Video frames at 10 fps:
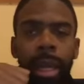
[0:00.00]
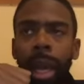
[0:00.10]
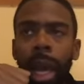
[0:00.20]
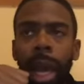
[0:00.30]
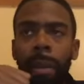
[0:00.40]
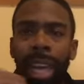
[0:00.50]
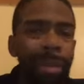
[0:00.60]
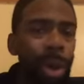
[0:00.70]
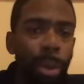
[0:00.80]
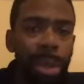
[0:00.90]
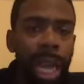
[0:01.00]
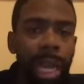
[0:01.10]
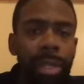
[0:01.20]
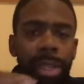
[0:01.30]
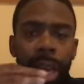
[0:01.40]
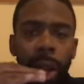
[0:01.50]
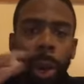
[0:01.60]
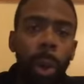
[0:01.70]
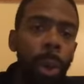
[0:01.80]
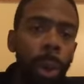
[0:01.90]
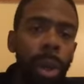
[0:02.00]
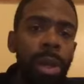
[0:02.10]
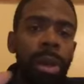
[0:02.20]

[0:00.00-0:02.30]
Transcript: um, chemical plants and coal